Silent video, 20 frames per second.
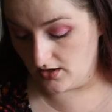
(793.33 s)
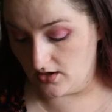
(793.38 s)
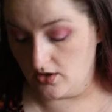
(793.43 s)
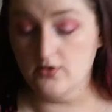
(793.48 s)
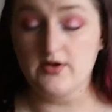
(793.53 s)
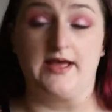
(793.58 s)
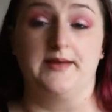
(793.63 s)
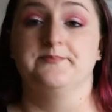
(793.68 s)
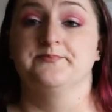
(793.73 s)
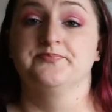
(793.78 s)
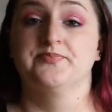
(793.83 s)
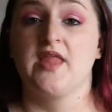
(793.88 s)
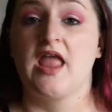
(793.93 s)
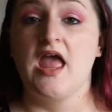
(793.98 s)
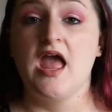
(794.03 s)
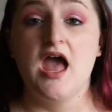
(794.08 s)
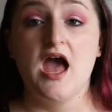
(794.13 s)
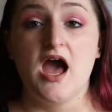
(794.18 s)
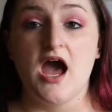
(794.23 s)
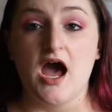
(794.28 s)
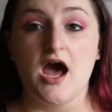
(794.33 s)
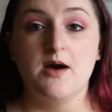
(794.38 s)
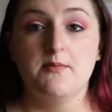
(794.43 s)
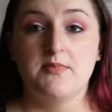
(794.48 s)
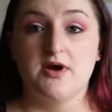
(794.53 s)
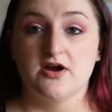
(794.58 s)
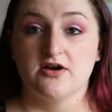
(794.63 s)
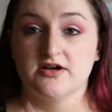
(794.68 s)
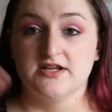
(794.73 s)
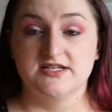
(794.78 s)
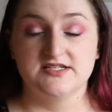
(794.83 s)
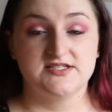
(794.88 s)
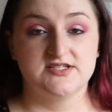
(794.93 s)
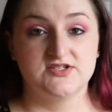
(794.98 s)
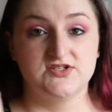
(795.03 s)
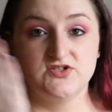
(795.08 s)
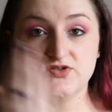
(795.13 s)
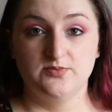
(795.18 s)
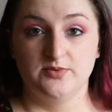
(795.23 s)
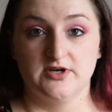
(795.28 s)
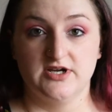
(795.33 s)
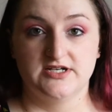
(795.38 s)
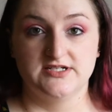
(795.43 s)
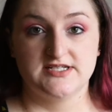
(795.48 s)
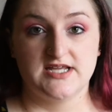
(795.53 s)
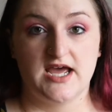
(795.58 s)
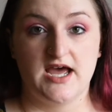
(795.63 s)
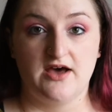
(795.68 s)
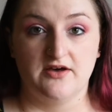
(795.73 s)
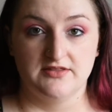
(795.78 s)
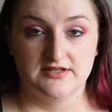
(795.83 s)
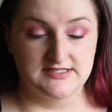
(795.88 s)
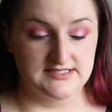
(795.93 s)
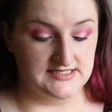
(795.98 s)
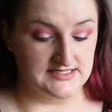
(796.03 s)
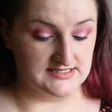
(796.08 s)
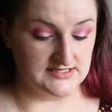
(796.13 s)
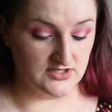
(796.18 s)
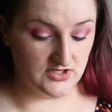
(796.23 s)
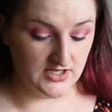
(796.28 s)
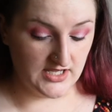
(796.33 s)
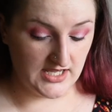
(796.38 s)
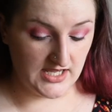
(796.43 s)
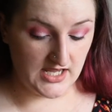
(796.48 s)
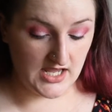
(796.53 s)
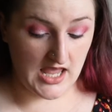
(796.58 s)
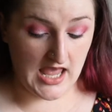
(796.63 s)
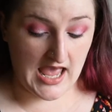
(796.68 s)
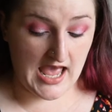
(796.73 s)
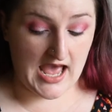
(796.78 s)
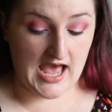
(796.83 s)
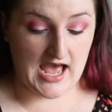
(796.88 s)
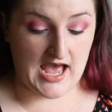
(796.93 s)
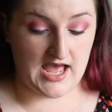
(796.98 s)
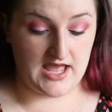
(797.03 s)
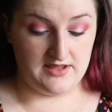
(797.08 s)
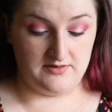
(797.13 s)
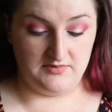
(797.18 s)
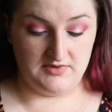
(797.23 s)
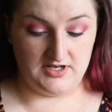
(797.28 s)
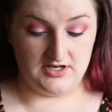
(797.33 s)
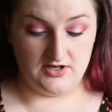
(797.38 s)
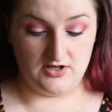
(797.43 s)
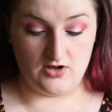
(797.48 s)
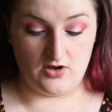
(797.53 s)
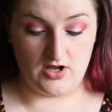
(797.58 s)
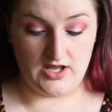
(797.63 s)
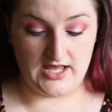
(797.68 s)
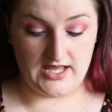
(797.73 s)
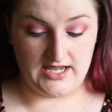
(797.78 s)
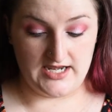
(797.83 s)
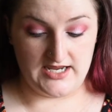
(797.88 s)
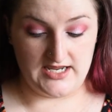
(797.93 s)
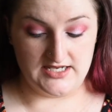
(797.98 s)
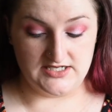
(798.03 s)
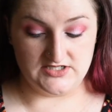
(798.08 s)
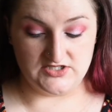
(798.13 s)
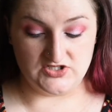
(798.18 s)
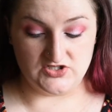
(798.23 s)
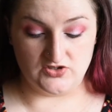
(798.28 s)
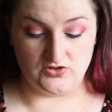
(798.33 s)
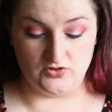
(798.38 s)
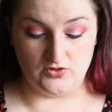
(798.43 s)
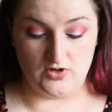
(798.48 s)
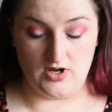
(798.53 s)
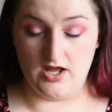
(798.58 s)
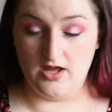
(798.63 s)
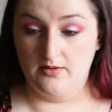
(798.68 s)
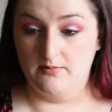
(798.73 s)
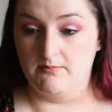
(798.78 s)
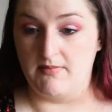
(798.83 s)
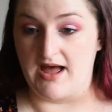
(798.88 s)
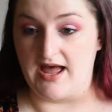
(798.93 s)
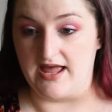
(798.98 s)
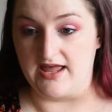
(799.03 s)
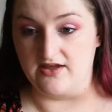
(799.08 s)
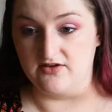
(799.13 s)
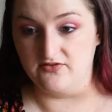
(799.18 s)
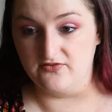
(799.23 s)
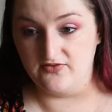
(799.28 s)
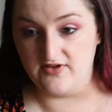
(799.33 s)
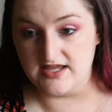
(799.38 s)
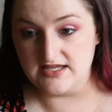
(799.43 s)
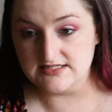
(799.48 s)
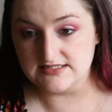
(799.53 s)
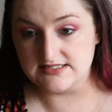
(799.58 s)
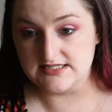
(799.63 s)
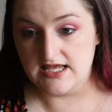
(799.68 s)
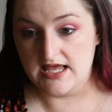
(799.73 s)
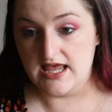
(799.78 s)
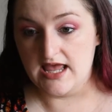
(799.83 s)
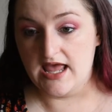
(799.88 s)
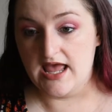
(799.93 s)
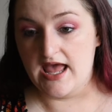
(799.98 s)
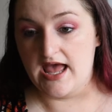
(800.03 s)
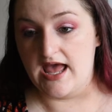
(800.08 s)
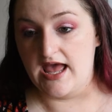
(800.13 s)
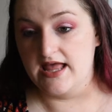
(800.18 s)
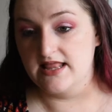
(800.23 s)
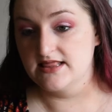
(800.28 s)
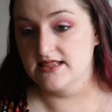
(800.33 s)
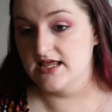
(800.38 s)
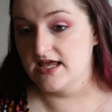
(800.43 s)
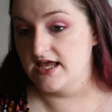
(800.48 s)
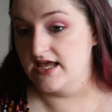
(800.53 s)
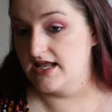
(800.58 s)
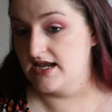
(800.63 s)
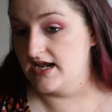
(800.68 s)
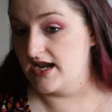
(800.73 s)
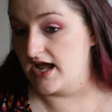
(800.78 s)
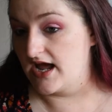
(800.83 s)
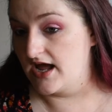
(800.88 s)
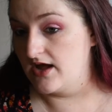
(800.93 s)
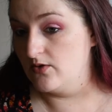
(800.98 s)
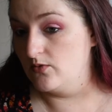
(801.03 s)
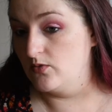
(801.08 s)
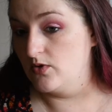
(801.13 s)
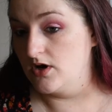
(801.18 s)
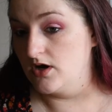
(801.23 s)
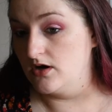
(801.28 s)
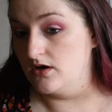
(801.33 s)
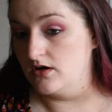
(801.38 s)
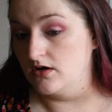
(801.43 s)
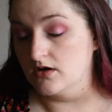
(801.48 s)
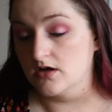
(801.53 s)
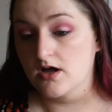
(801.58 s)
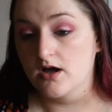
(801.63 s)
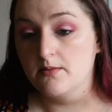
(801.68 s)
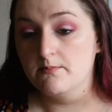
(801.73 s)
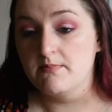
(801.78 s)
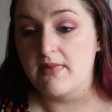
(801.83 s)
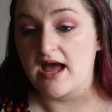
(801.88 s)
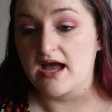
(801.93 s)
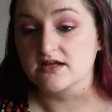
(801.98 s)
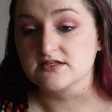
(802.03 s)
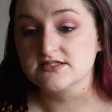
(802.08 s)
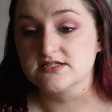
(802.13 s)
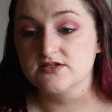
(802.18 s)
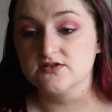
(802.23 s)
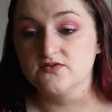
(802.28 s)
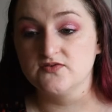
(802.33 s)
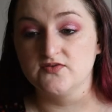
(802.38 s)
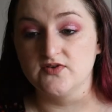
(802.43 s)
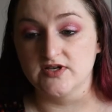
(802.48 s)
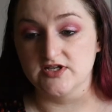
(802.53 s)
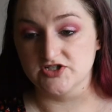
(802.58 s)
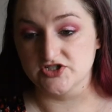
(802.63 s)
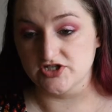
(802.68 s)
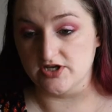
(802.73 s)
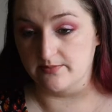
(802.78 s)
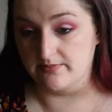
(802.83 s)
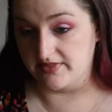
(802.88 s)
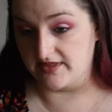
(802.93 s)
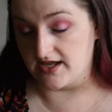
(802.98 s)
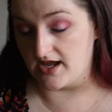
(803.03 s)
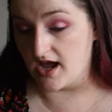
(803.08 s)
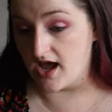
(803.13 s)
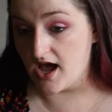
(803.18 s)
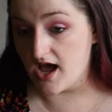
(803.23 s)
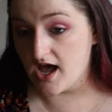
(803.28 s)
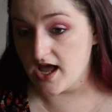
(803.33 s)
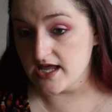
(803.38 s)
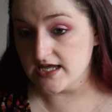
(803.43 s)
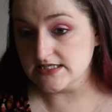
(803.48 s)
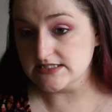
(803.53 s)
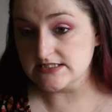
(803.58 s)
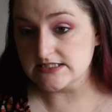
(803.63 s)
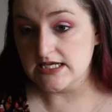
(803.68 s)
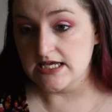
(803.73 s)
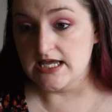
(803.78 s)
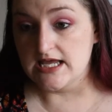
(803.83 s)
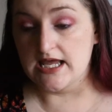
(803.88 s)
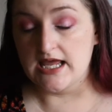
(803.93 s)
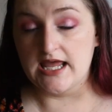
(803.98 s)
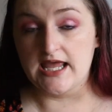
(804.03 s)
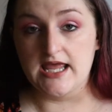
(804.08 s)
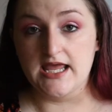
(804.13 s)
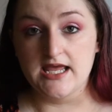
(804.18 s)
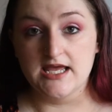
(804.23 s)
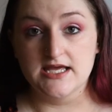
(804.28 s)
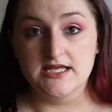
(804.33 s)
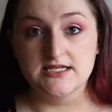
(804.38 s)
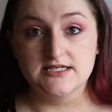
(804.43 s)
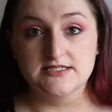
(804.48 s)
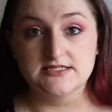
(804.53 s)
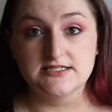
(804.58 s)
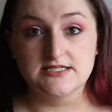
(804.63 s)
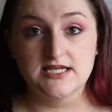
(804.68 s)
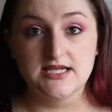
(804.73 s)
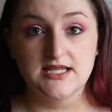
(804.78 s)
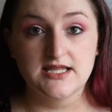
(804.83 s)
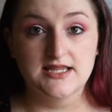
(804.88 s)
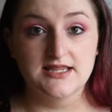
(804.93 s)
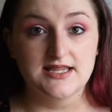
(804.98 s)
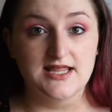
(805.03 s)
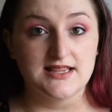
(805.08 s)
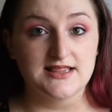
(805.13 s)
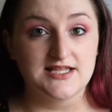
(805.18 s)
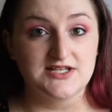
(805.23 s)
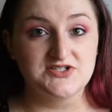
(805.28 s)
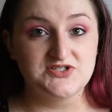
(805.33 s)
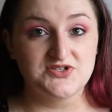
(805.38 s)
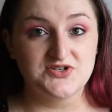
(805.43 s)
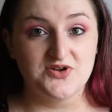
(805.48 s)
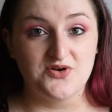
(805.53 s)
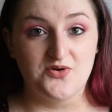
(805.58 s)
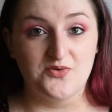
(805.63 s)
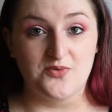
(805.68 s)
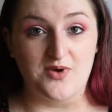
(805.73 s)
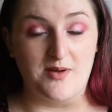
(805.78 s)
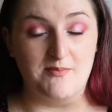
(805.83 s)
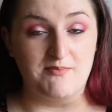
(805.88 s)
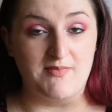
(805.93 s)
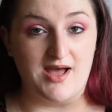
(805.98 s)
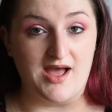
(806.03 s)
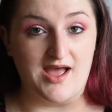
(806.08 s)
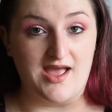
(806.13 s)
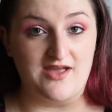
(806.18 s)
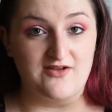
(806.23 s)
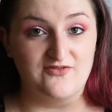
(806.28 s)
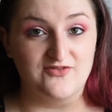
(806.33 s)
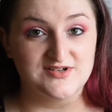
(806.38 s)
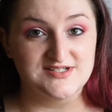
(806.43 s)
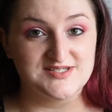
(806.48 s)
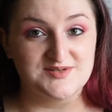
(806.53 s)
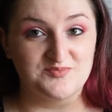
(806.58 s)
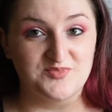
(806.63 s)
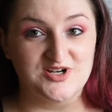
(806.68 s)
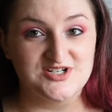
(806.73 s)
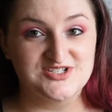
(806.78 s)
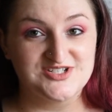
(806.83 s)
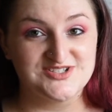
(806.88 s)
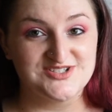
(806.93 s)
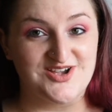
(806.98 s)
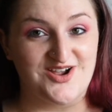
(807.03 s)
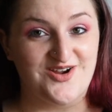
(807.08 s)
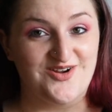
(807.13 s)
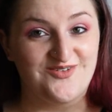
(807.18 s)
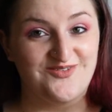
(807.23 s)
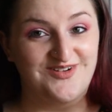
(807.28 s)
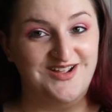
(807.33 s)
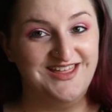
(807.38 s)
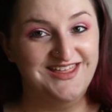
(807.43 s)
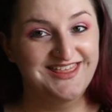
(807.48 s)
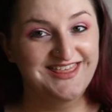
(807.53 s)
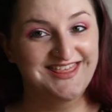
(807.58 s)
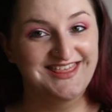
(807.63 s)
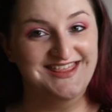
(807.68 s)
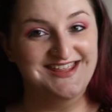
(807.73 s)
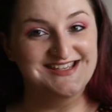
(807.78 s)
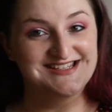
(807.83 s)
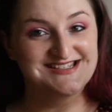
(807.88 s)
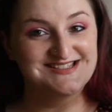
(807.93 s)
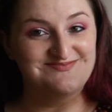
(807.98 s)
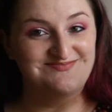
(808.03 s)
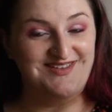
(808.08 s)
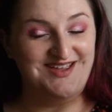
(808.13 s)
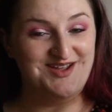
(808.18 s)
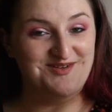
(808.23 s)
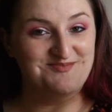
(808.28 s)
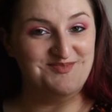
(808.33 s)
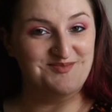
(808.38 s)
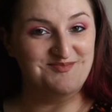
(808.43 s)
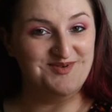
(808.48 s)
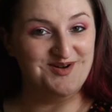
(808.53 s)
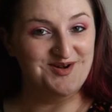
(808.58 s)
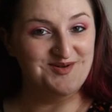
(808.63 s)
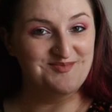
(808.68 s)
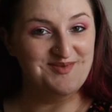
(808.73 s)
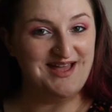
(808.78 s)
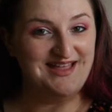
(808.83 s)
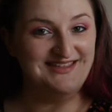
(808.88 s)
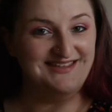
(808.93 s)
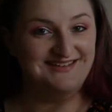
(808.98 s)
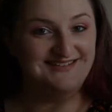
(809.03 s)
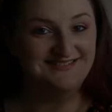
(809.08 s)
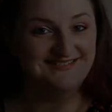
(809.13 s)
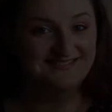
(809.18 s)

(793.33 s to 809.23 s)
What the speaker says: Okay, I'm already super into how this is looking. I am gonna go ahead and do my face, and then I will come back to finish up the eyes and then let you know what my first impressions are with this Makeup of Murder palette.